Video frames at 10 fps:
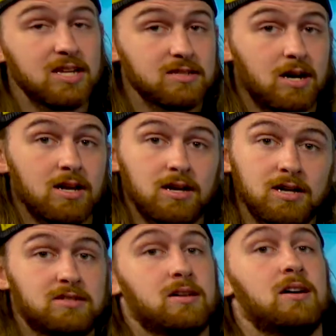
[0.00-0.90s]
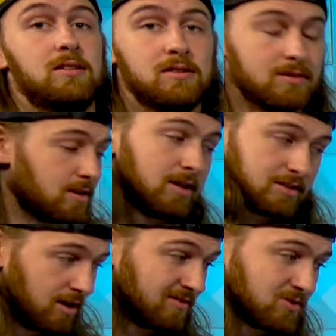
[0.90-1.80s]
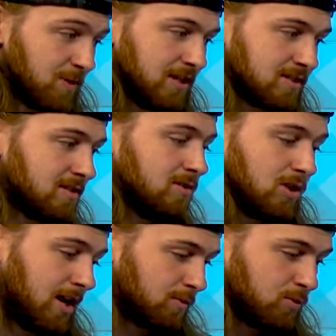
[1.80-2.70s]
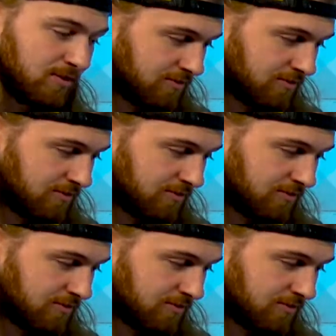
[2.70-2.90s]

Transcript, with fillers: it's got a ton a ton of space. You got, can